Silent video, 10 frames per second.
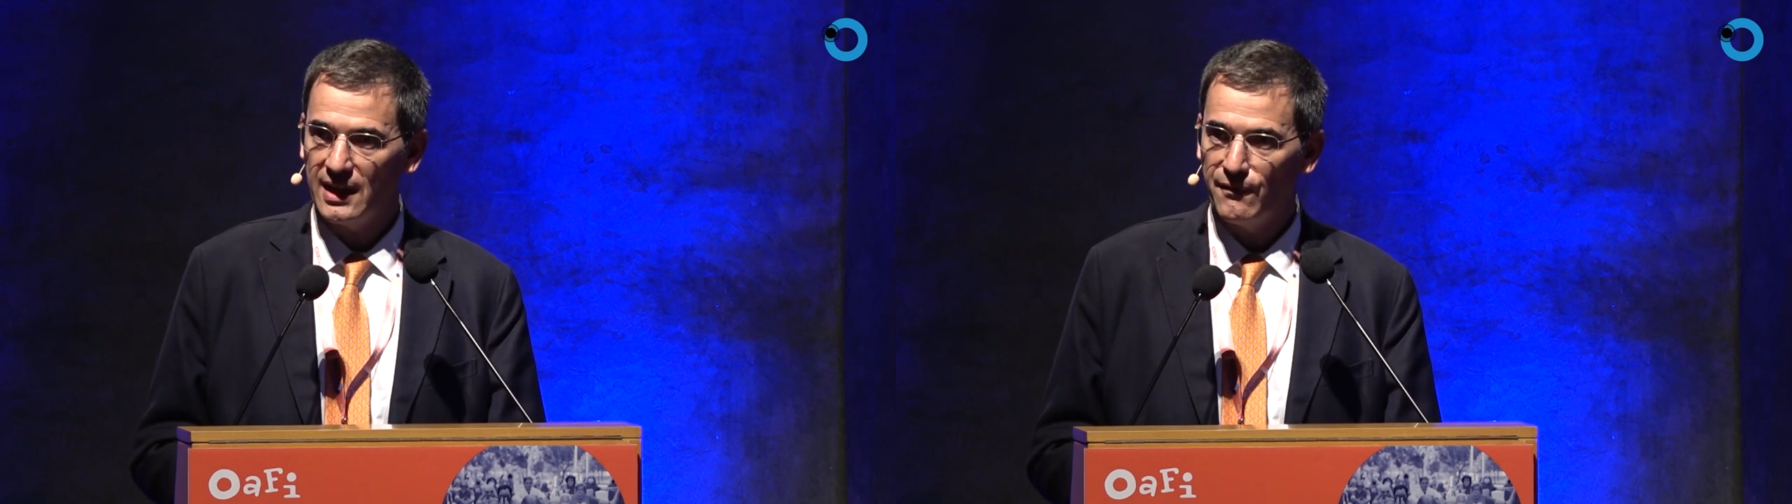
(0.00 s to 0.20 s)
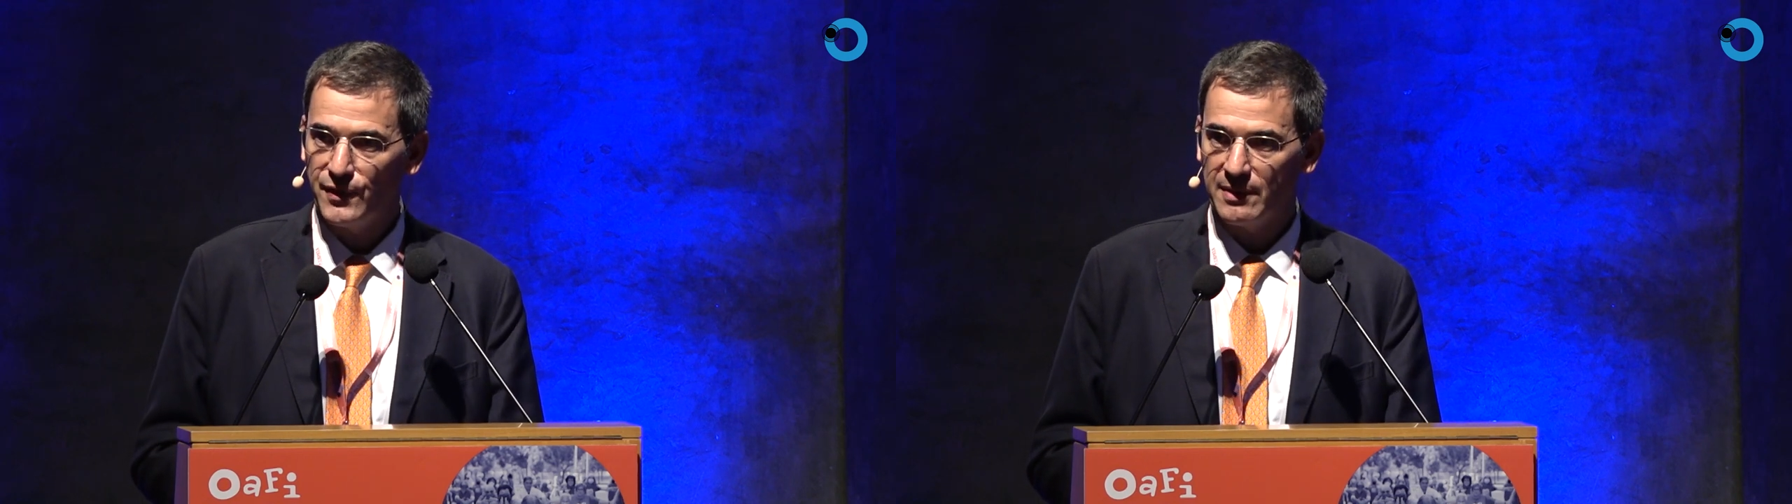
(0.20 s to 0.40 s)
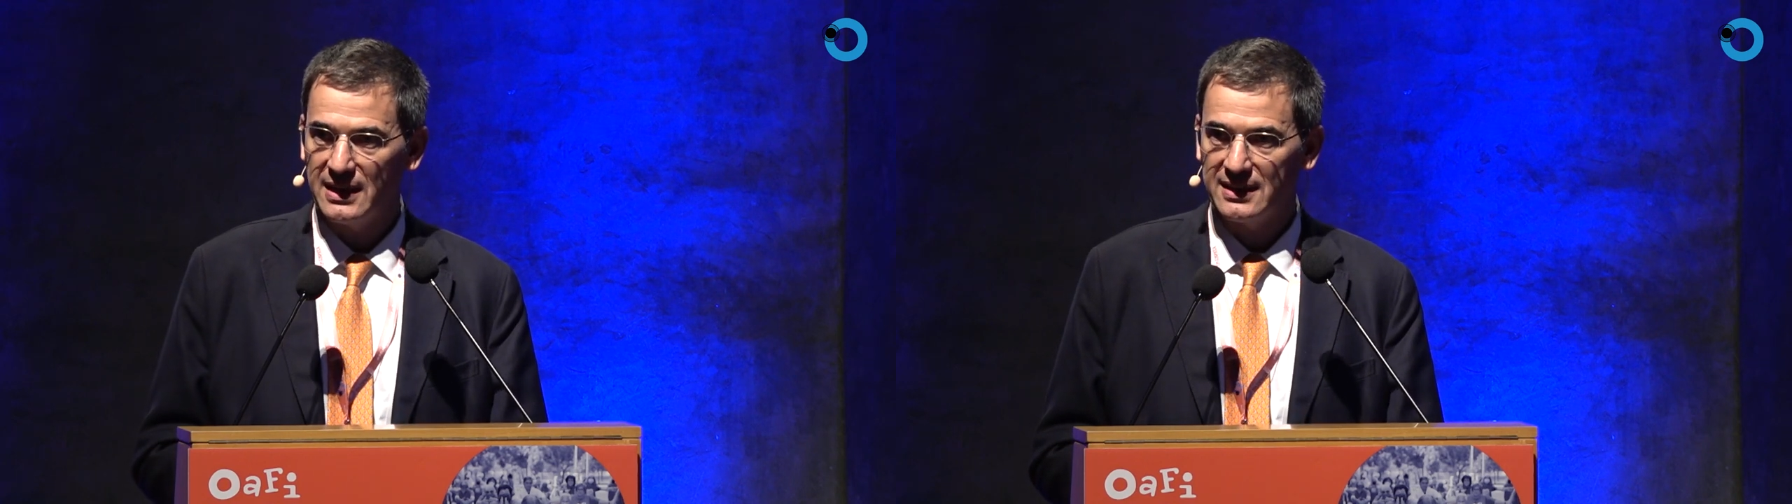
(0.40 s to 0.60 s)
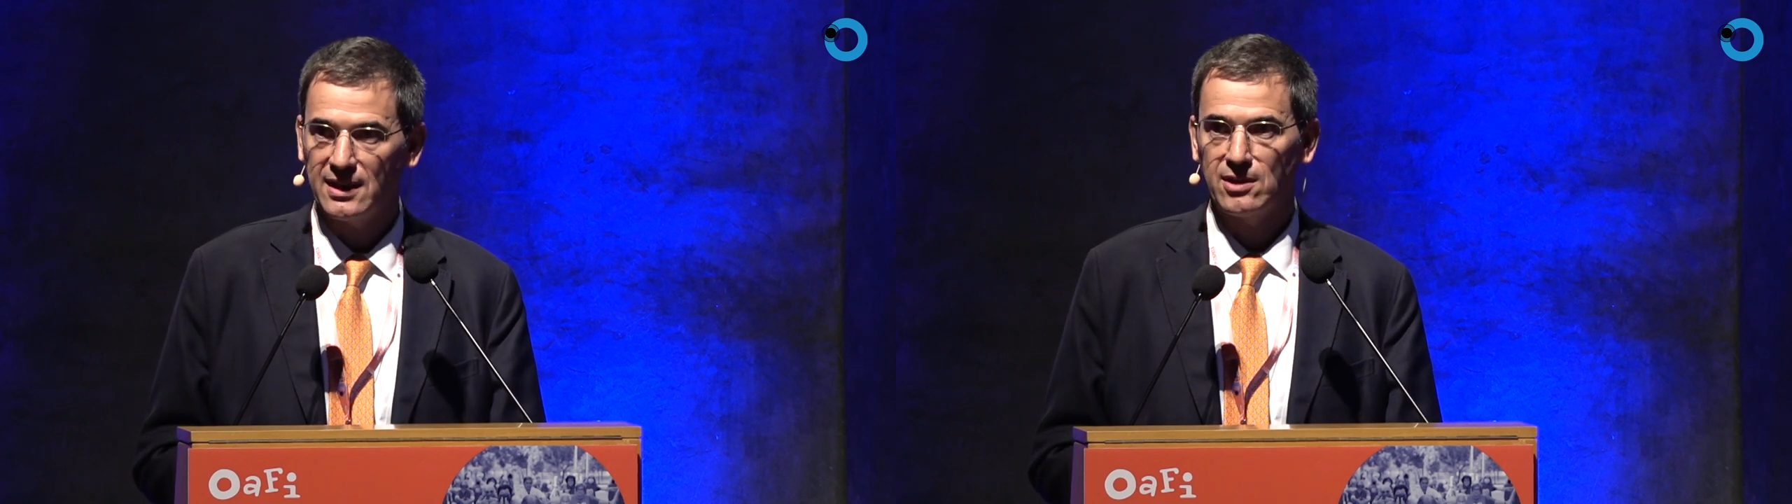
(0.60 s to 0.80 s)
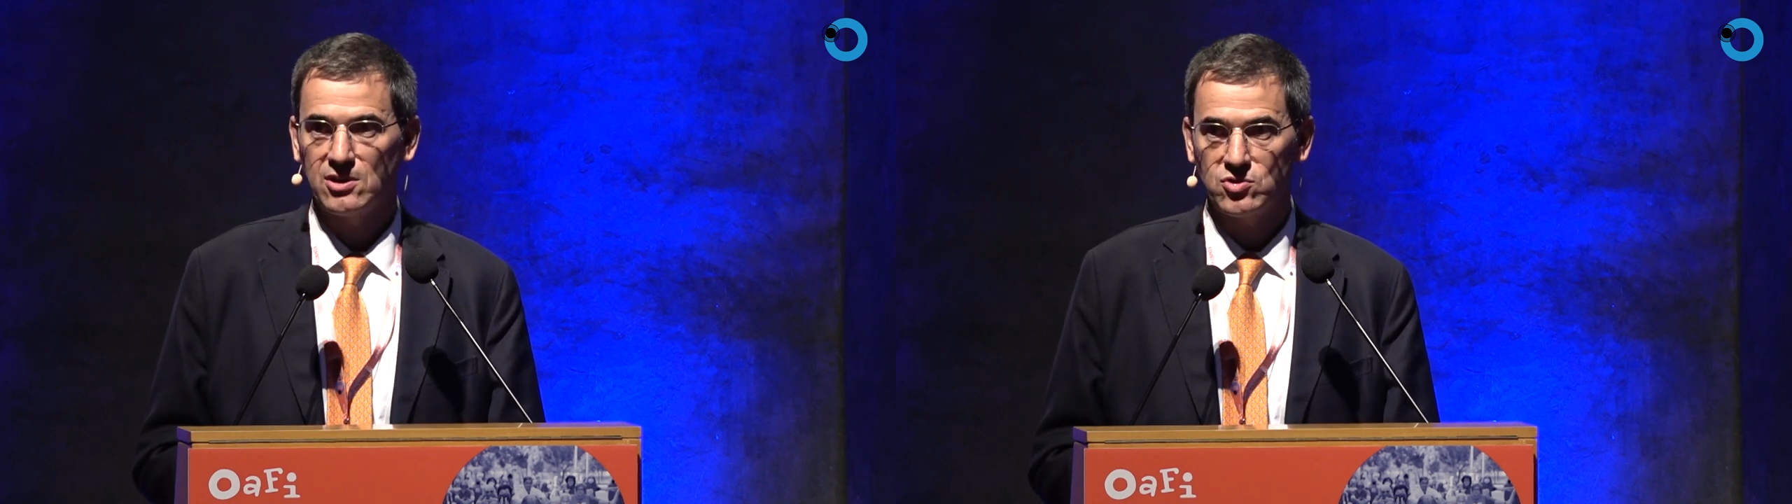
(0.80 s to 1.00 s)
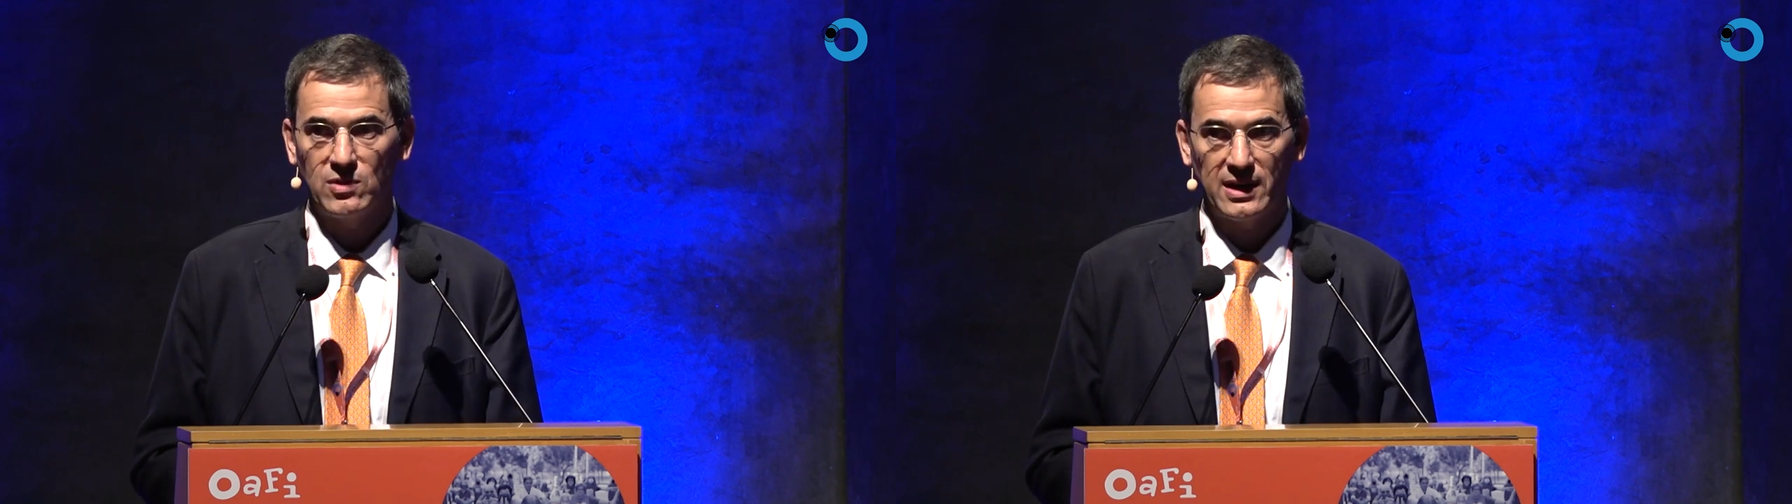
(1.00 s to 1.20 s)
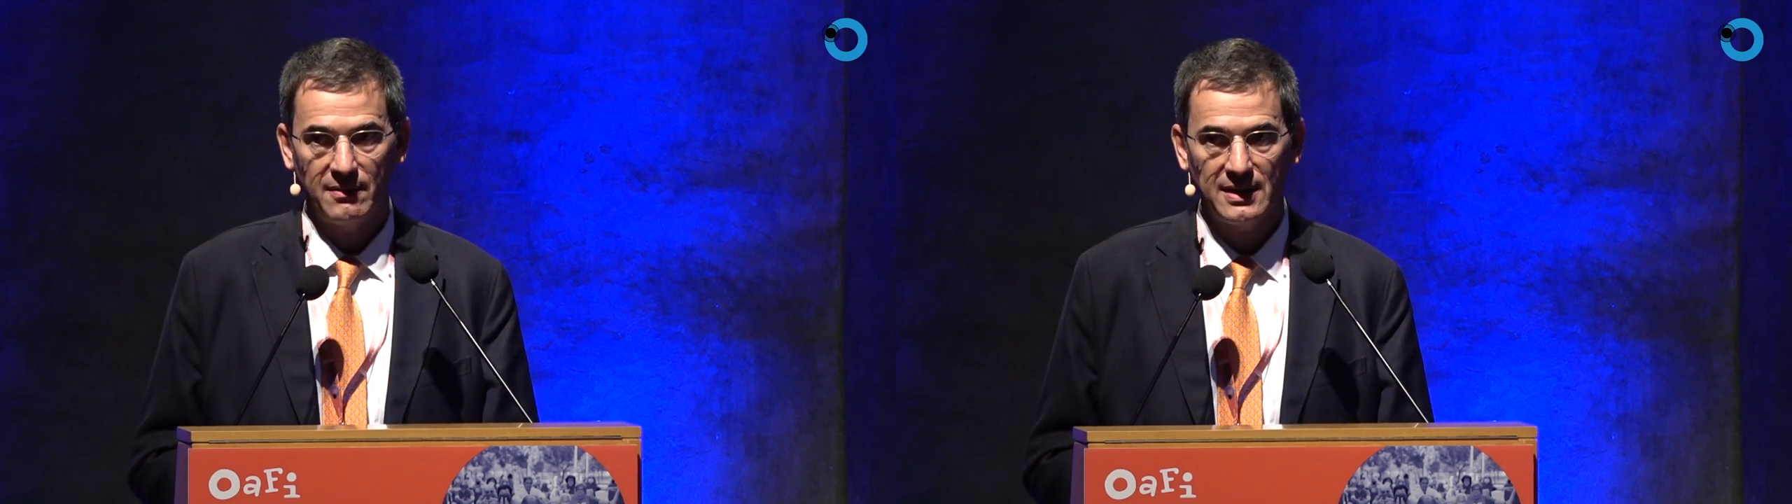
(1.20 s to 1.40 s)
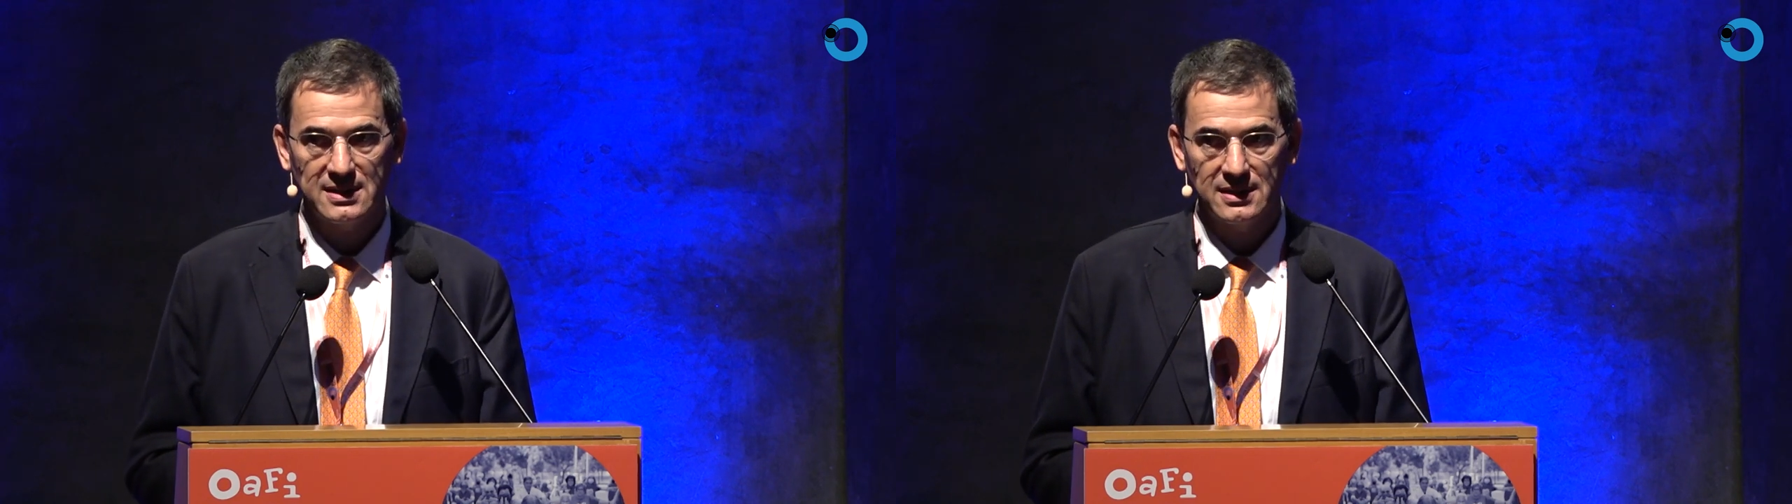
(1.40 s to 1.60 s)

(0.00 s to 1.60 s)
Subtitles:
recovering their